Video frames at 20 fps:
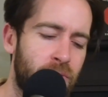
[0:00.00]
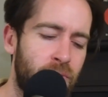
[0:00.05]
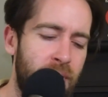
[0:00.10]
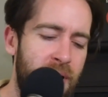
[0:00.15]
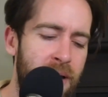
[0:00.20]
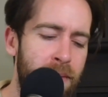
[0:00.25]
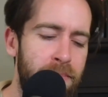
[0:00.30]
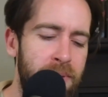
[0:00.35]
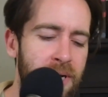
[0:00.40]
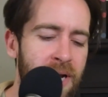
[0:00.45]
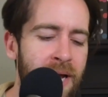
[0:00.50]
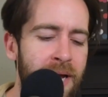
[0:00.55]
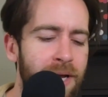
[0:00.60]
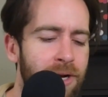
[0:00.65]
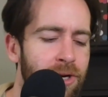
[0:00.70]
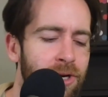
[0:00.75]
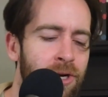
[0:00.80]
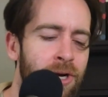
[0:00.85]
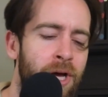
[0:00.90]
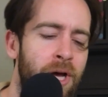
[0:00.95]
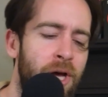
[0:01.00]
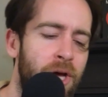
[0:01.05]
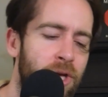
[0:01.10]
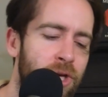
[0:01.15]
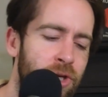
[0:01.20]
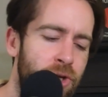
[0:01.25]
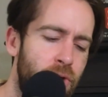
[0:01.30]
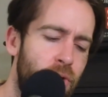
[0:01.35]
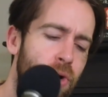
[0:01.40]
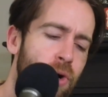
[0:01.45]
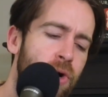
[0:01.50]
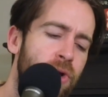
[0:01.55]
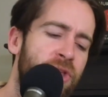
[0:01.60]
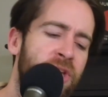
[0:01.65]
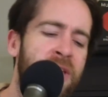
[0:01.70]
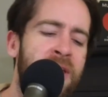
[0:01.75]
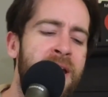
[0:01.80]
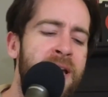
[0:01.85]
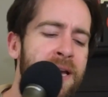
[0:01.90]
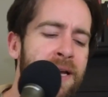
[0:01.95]
Crab, Bill Hader. You're the
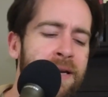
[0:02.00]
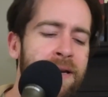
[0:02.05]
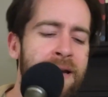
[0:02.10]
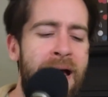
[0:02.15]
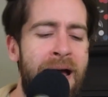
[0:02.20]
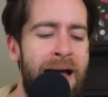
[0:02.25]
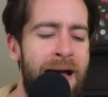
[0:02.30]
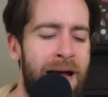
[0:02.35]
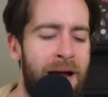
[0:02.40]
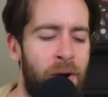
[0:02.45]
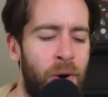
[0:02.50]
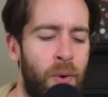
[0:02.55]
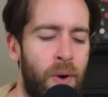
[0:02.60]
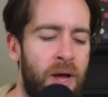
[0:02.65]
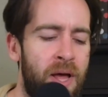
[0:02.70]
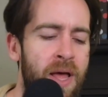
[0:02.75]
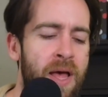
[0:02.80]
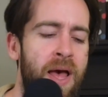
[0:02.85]
king now.